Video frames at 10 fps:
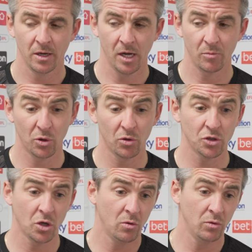But
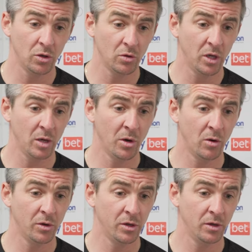also, you know,
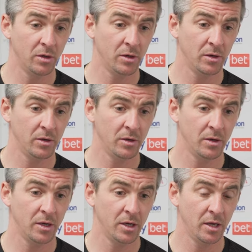Gibbo
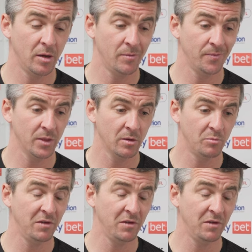and